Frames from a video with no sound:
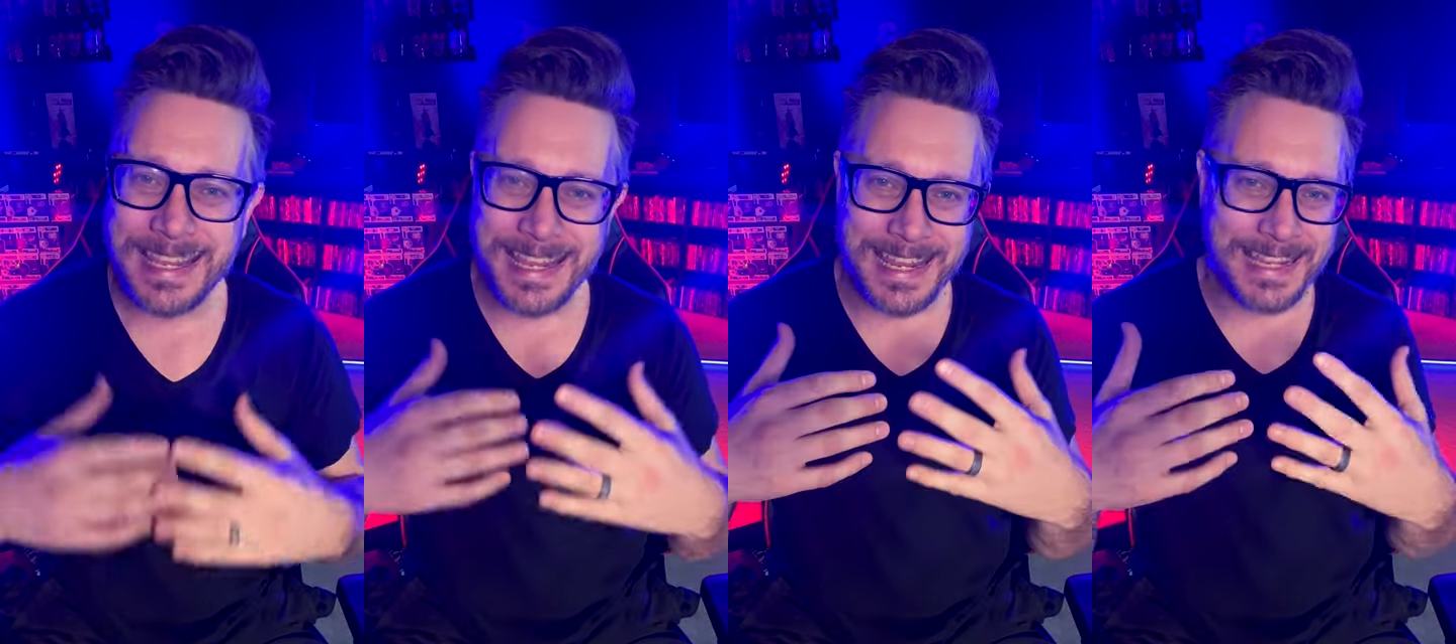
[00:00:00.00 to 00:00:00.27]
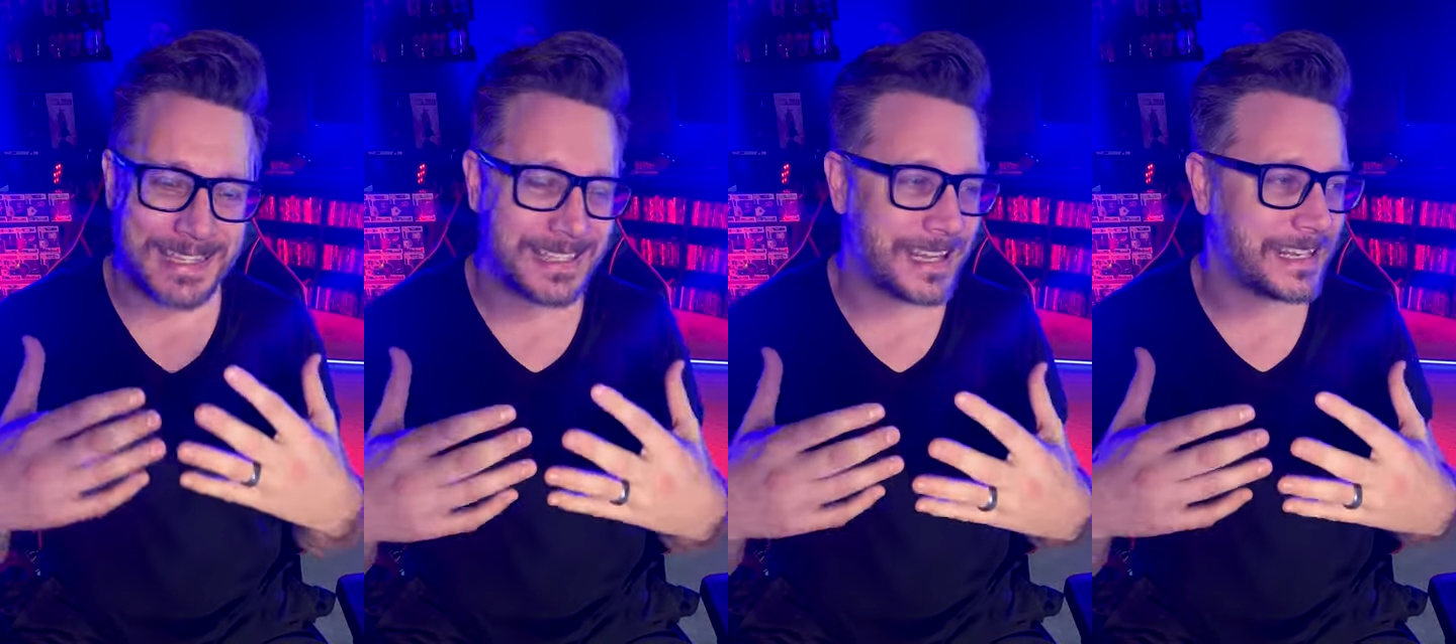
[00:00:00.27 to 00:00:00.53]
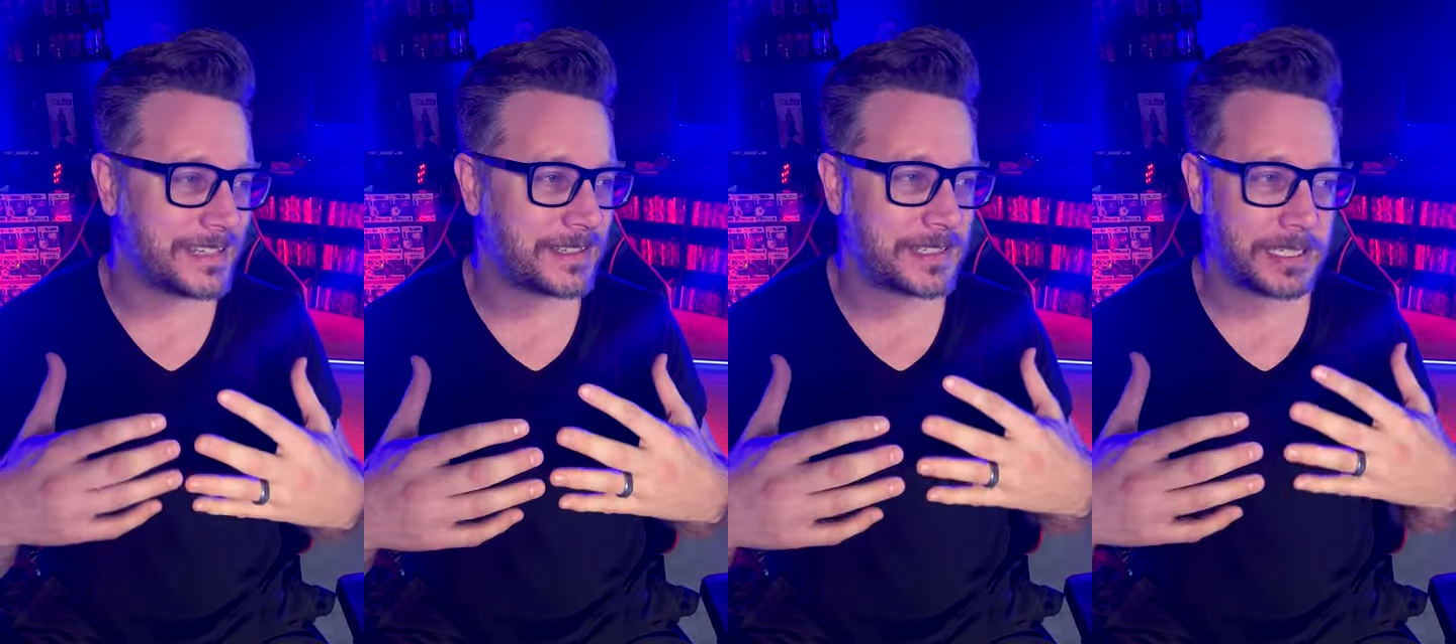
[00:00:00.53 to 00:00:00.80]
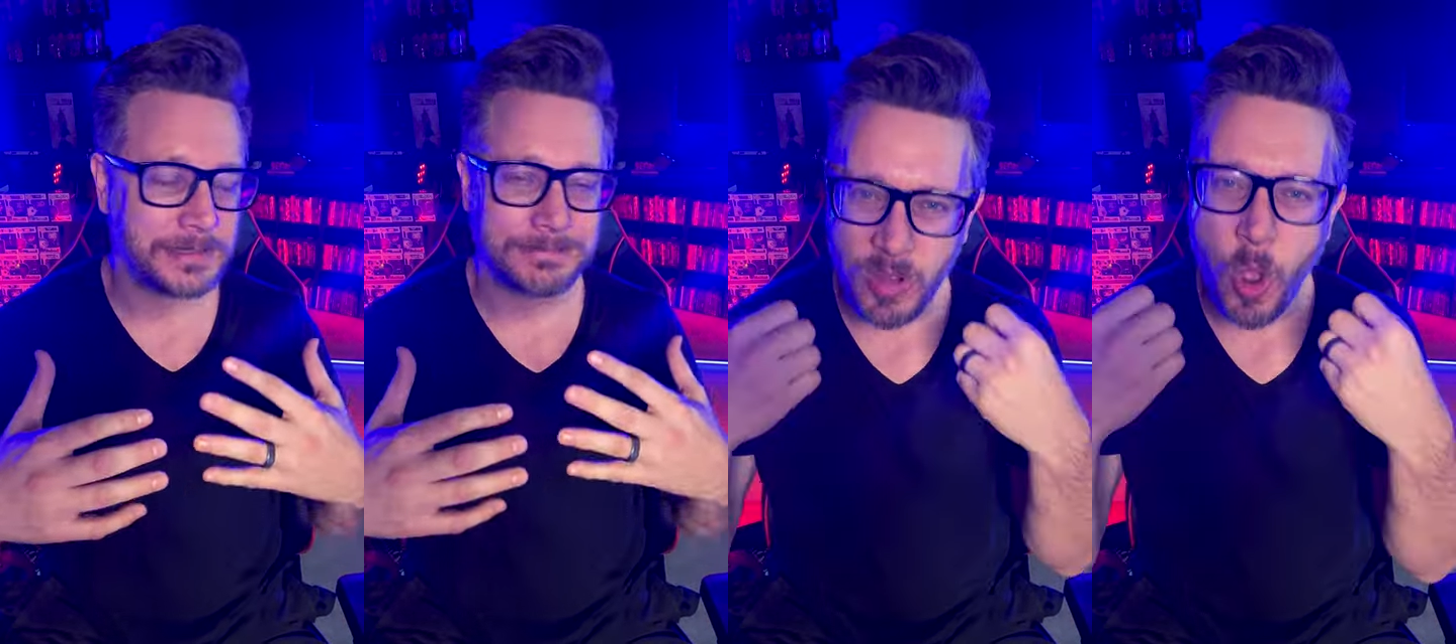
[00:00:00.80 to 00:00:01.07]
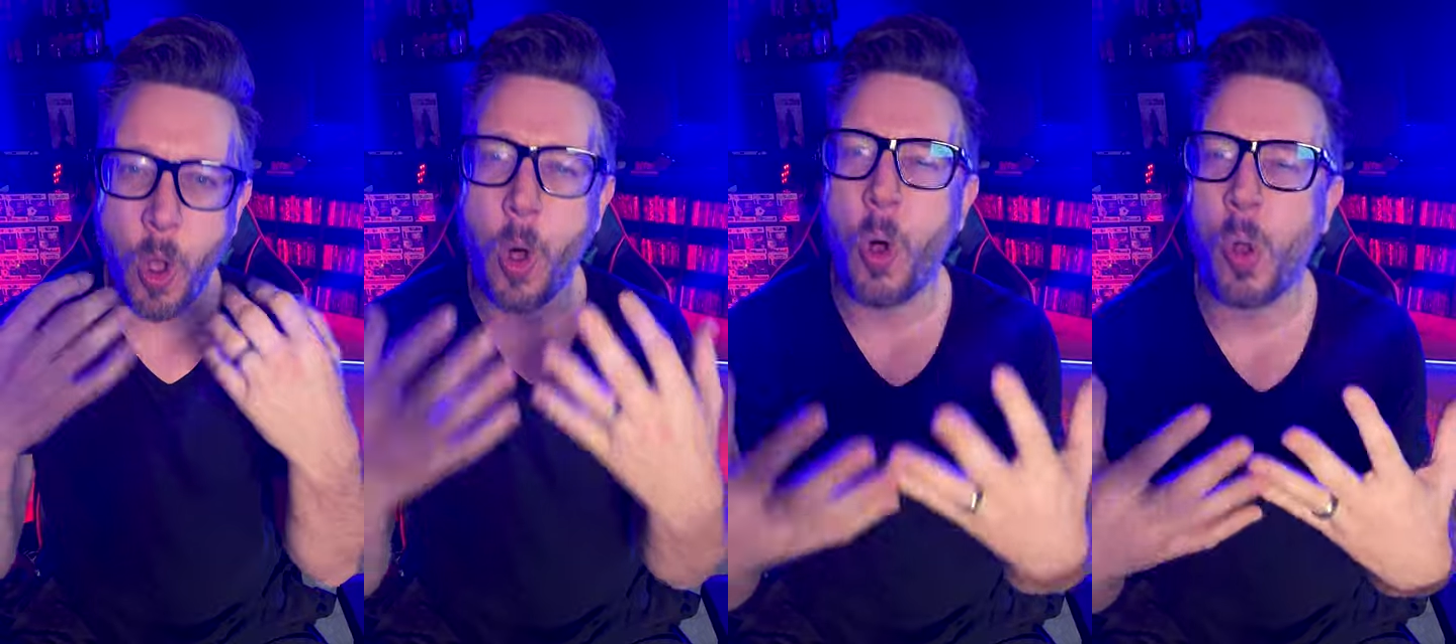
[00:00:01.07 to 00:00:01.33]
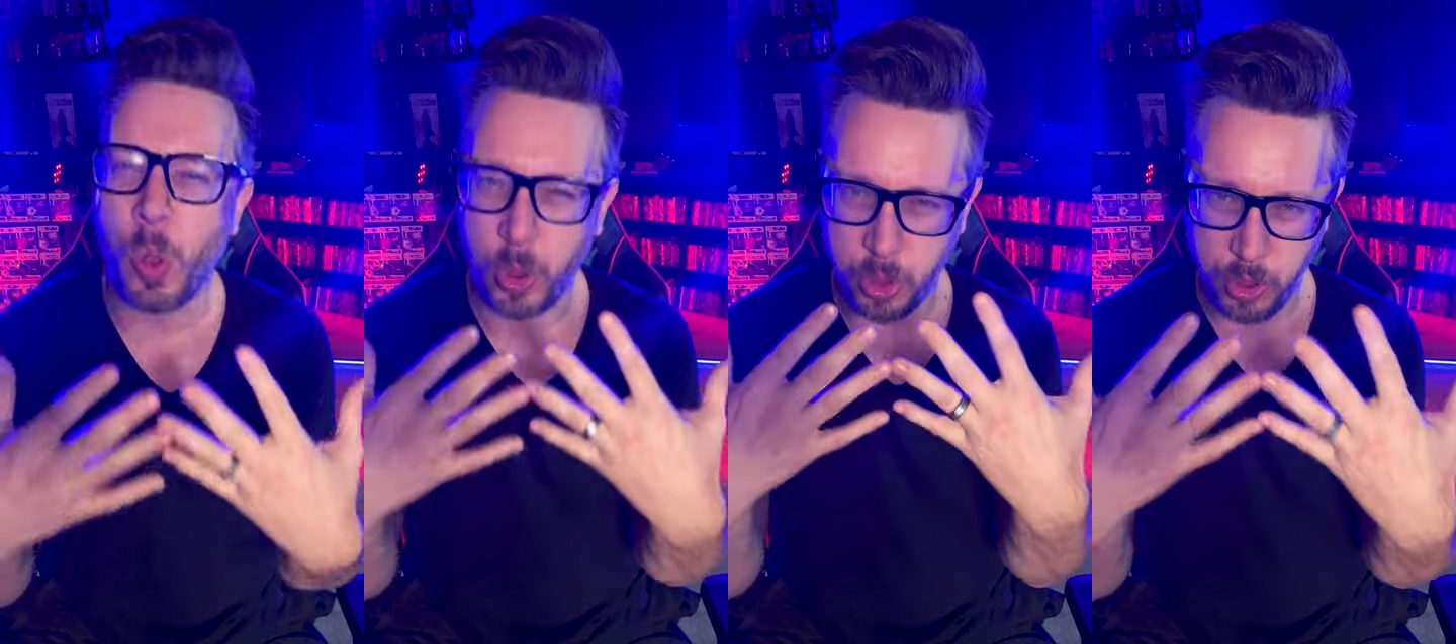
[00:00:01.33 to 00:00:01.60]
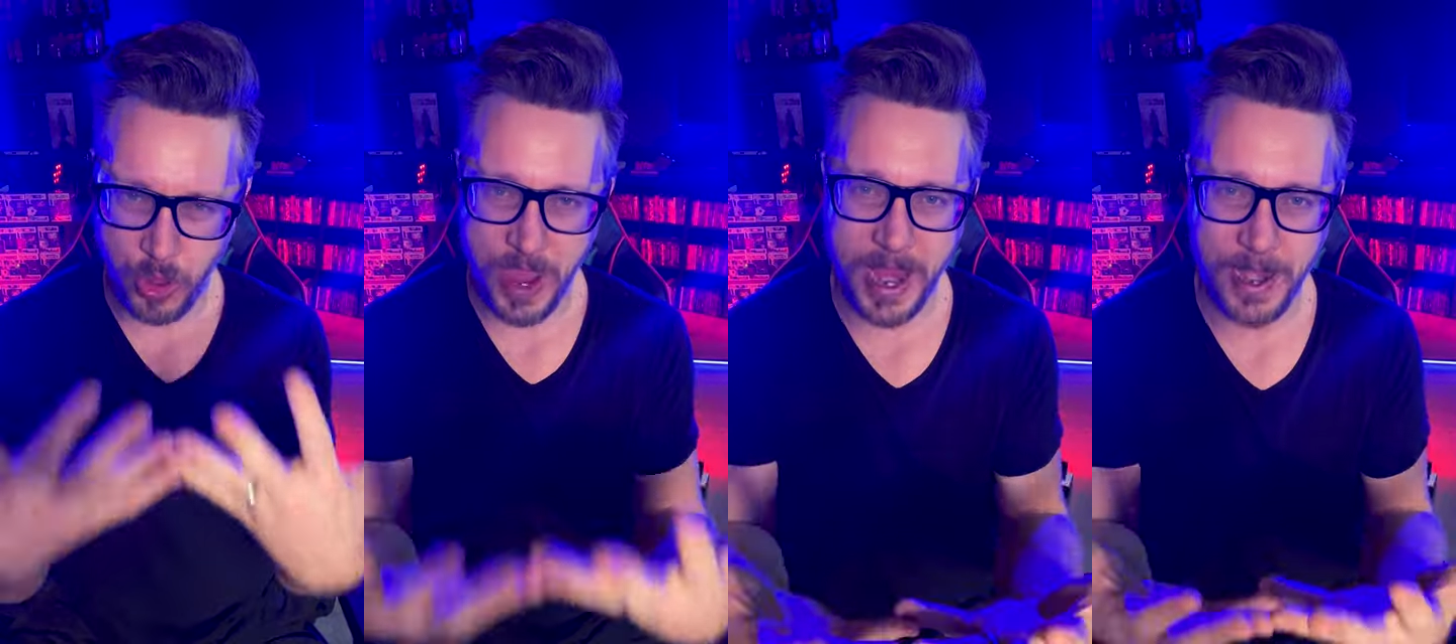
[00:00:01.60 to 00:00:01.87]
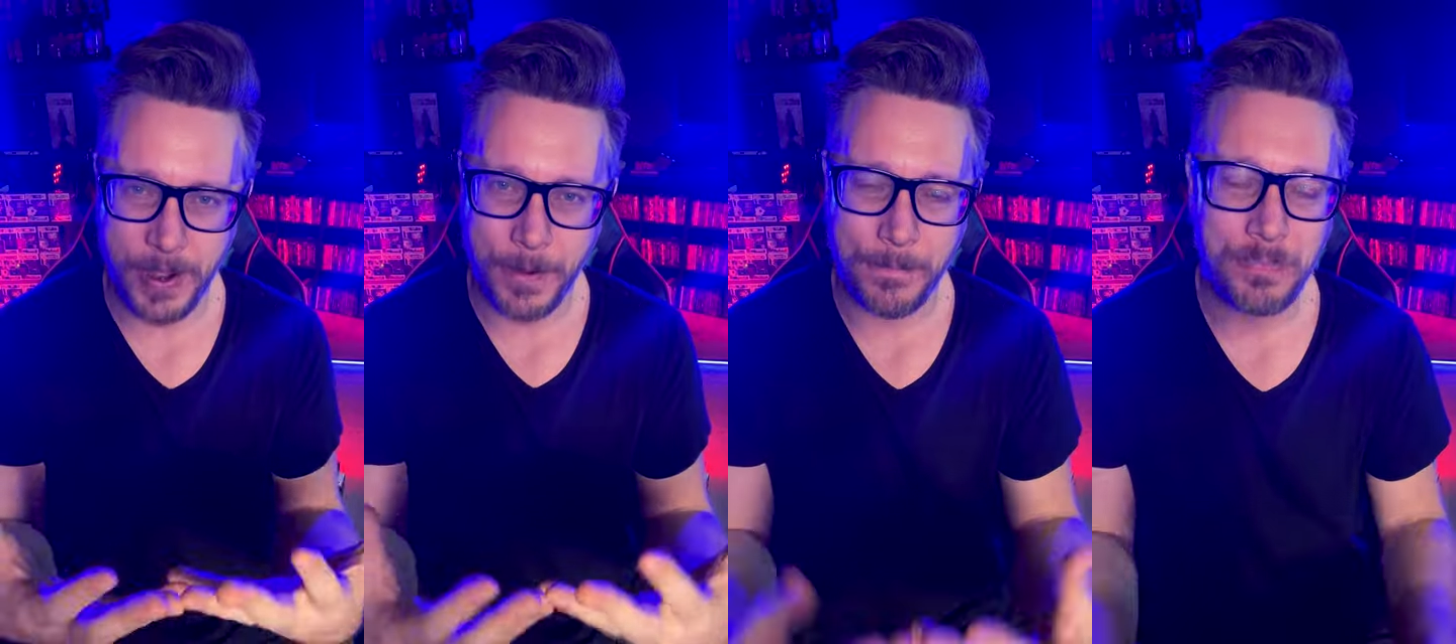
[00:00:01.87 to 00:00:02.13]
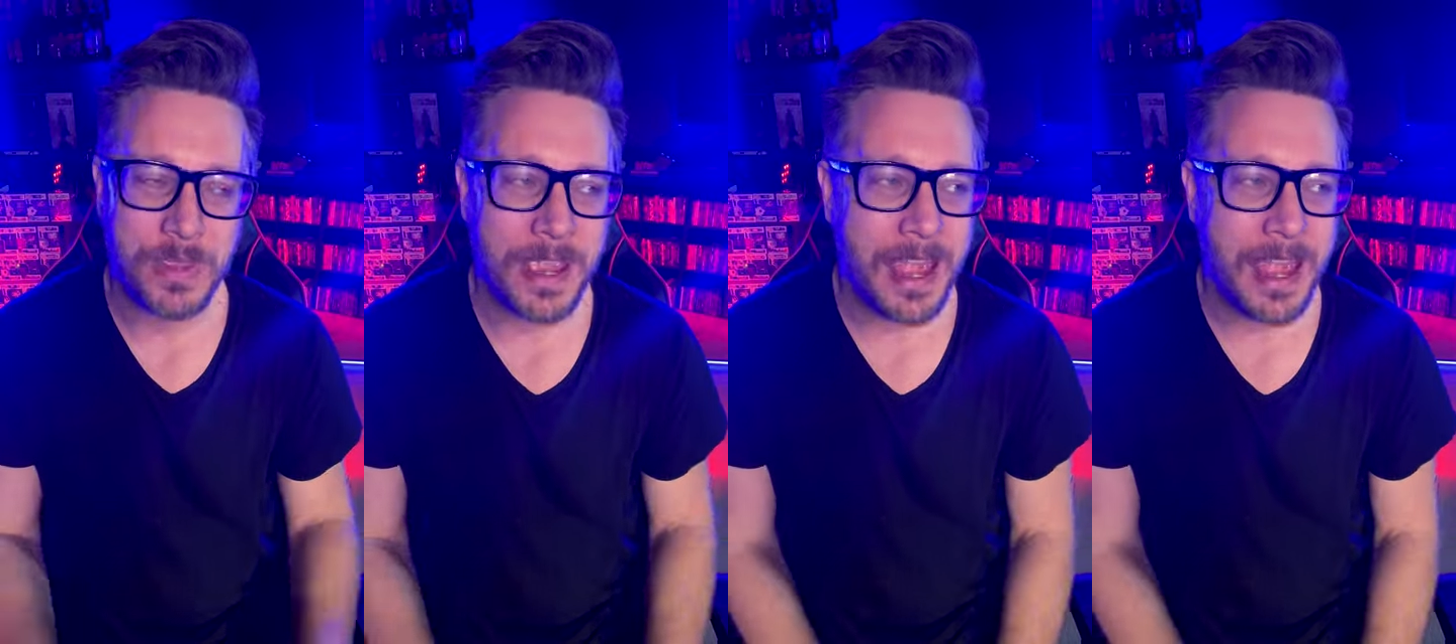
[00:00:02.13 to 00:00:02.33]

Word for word: isn't all there.